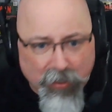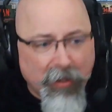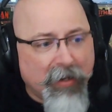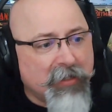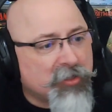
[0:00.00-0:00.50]

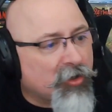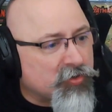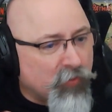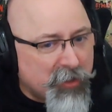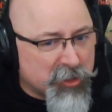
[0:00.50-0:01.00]
He starts
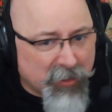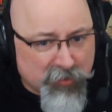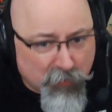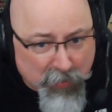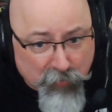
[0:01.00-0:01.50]
reaching out to
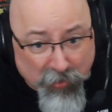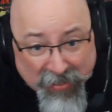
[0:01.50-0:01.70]
people he